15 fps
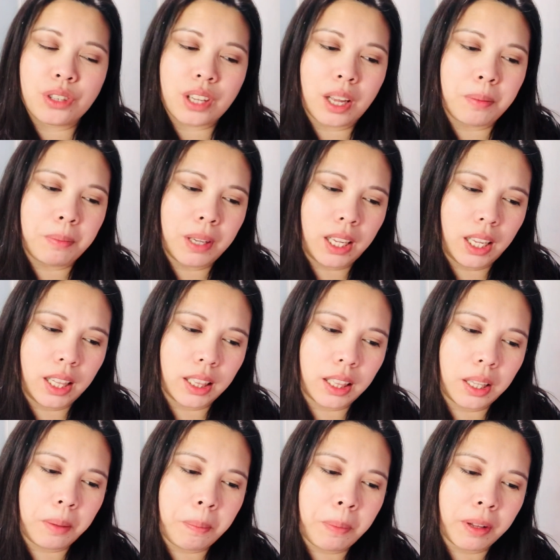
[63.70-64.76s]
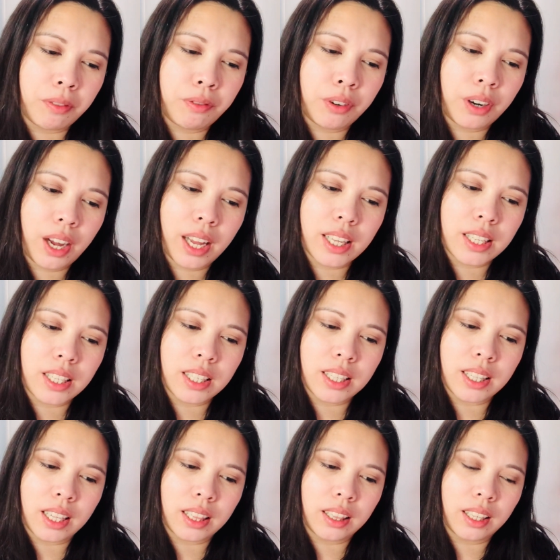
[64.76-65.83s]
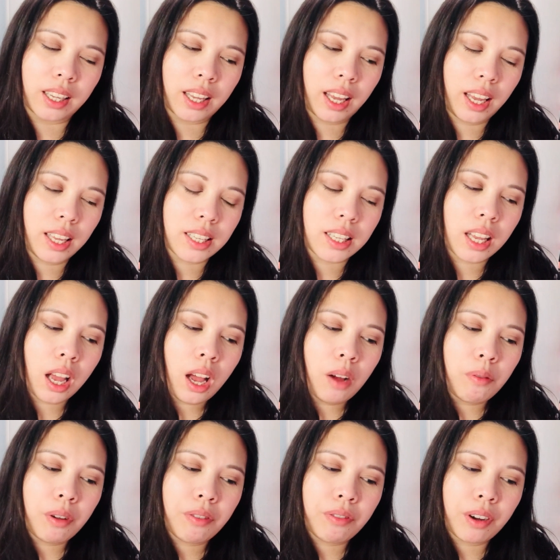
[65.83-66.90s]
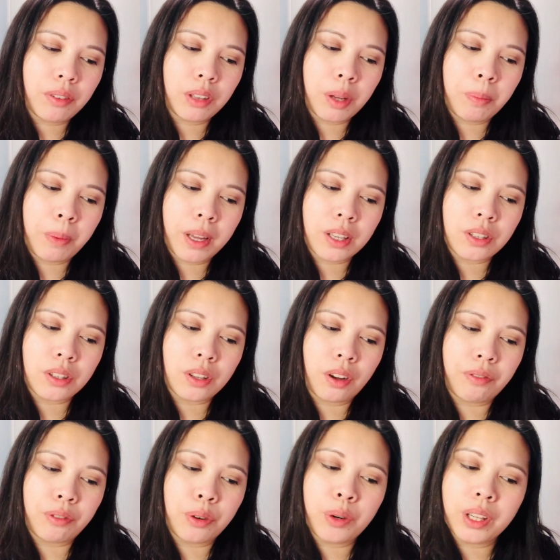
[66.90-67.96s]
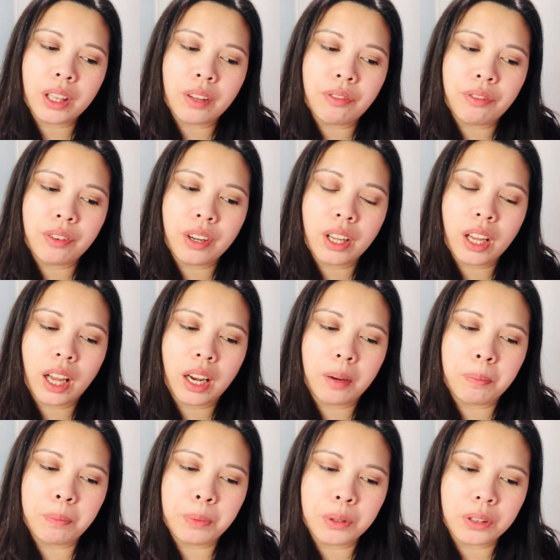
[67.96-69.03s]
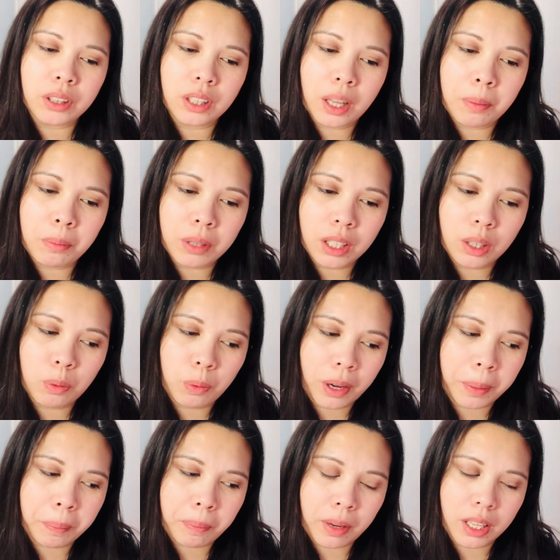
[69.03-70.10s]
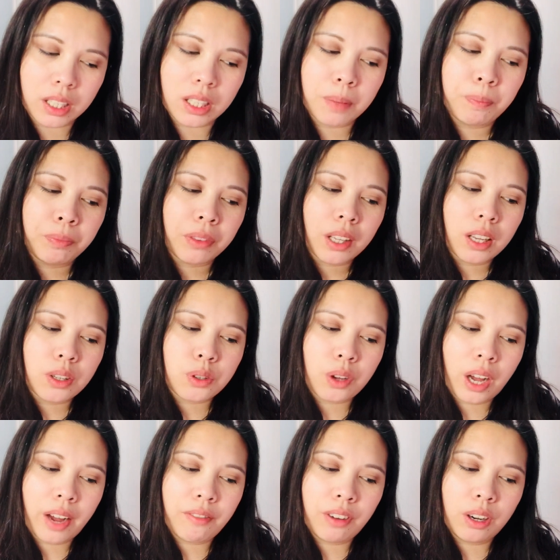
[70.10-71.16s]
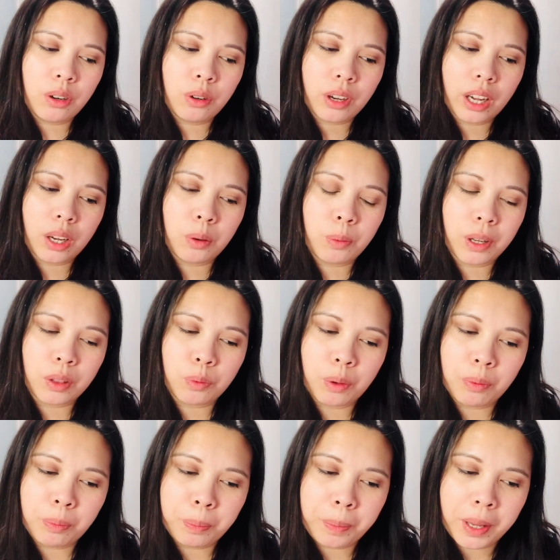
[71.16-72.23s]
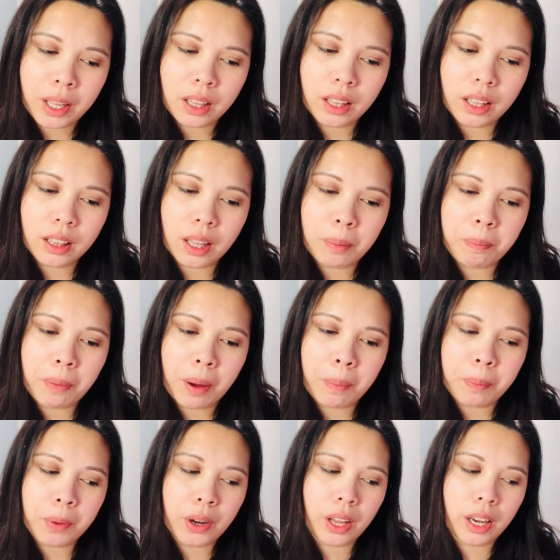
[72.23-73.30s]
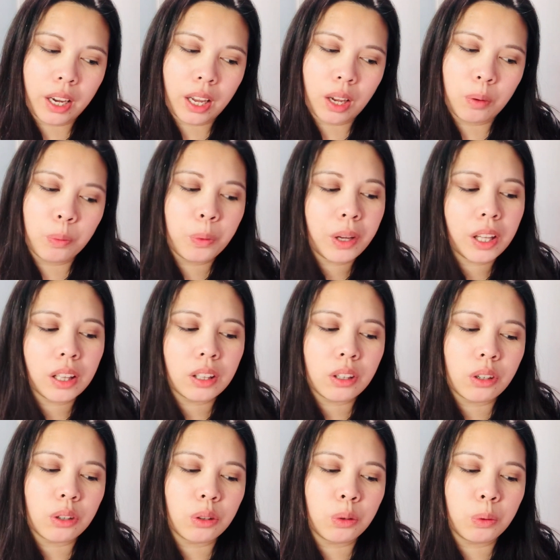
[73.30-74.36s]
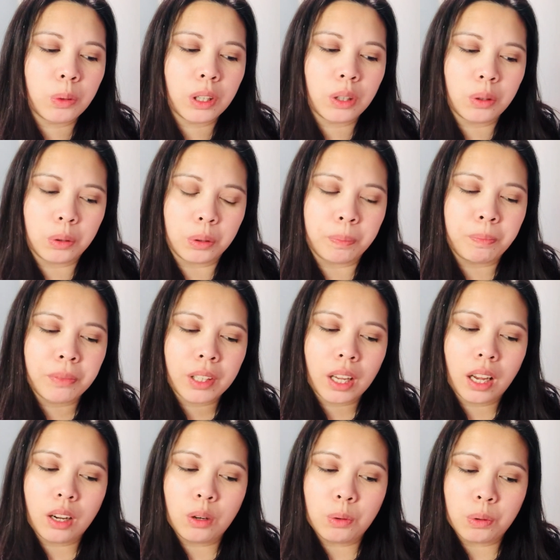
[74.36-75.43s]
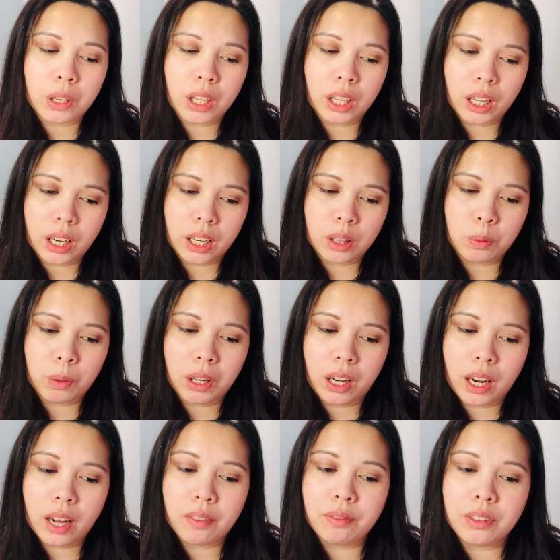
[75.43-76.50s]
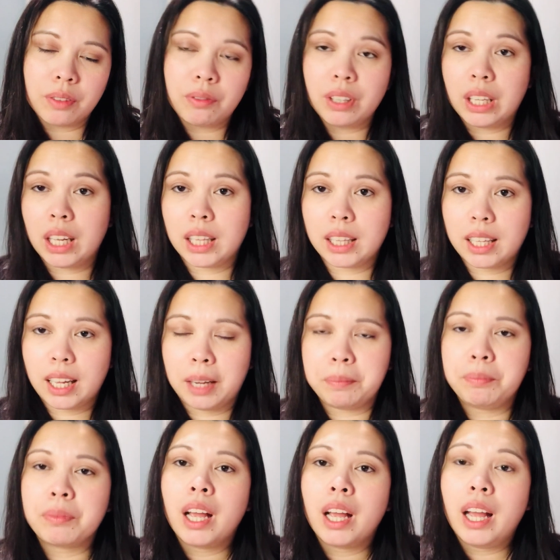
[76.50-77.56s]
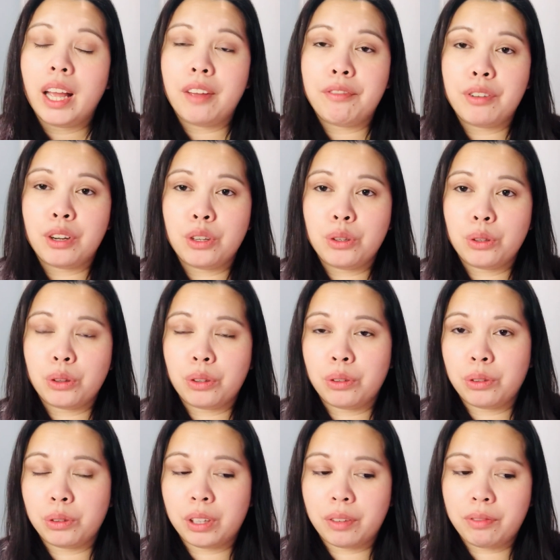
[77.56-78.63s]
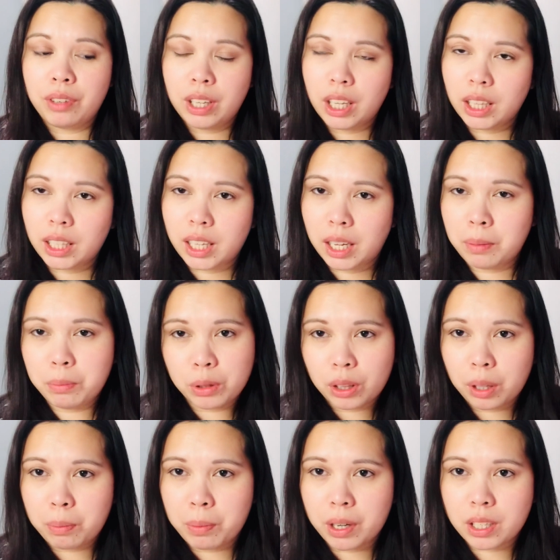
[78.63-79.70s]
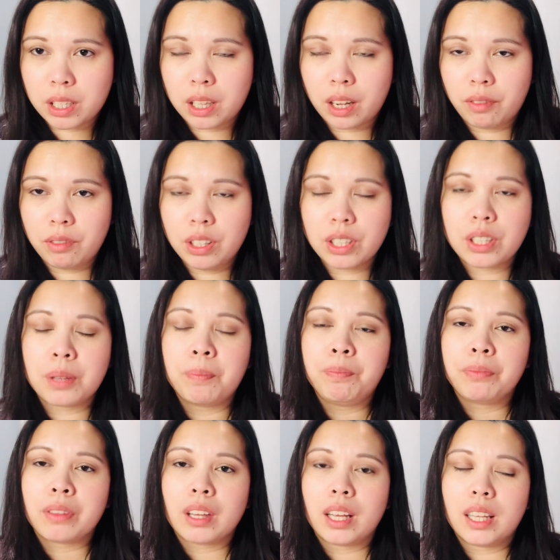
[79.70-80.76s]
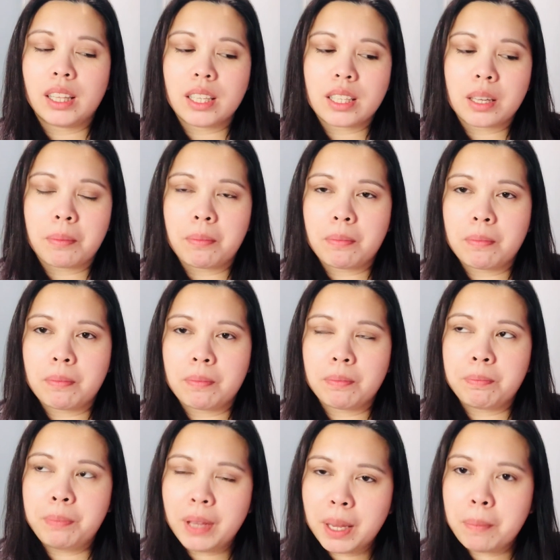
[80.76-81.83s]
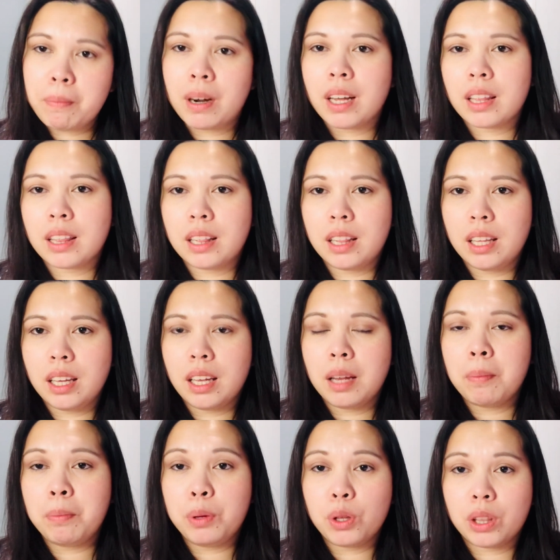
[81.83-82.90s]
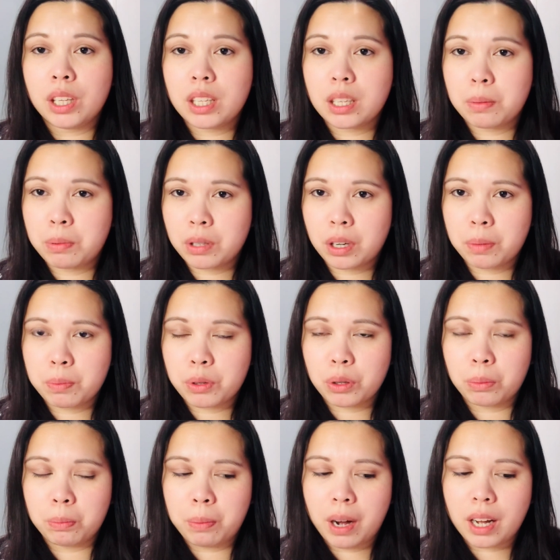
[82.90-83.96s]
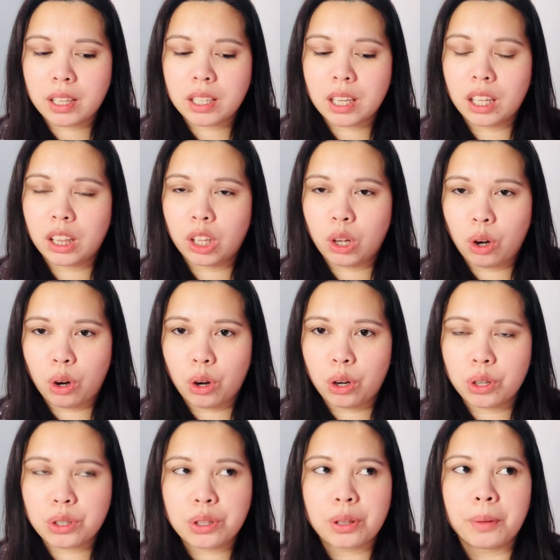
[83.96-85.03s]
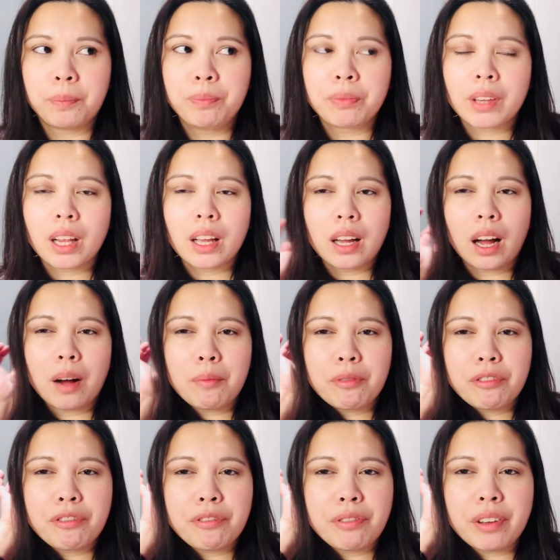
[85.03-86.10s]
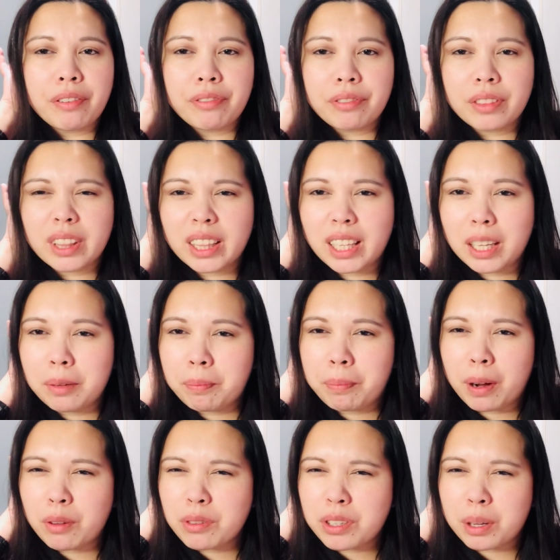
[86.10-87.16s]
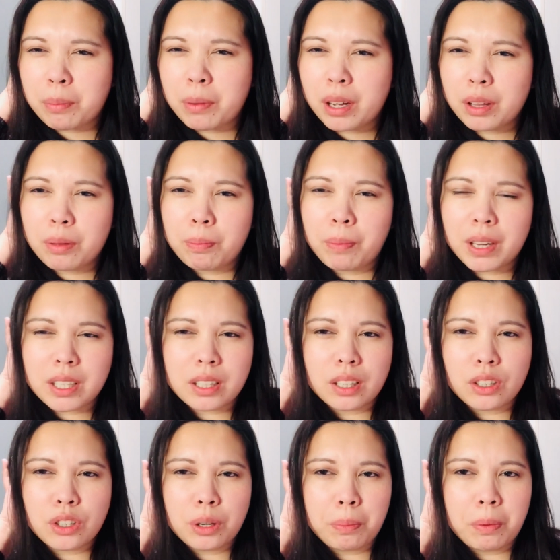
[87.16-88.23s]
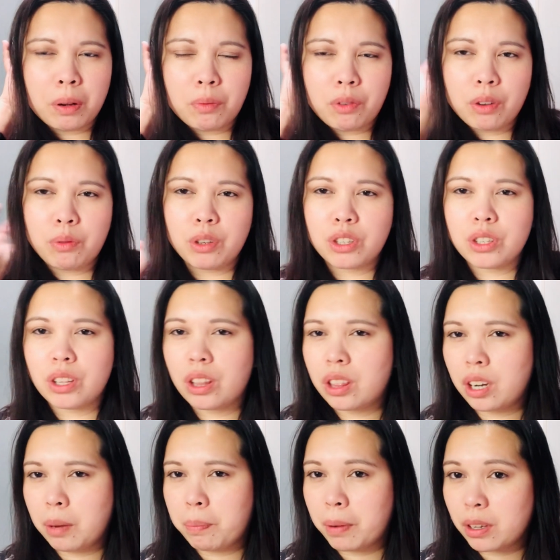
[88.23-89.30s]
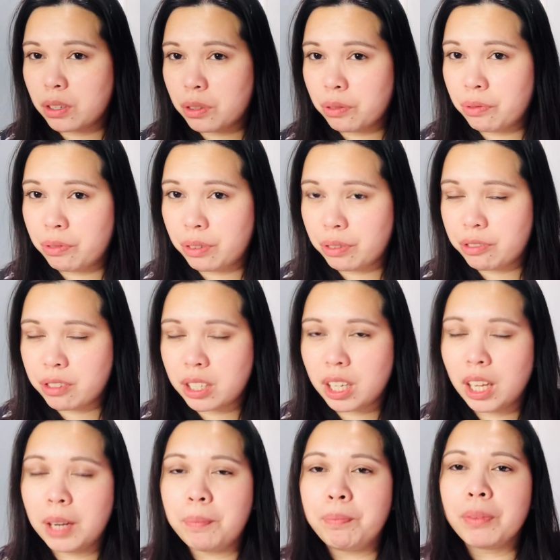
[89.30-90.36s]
can be guilty, but for us it's not the case. We found the best of cruelty-free and put them in one place. So have a look at what we've picked, then pamper and unwind. You're doing good and looking great. We love the Vegan Kind." If you're new to the Vegan Kind Beauty Box, lovelies, it is a bi-monthly beauty subscription box. It costs £15 a month plus the shipping fee, which is £3.15.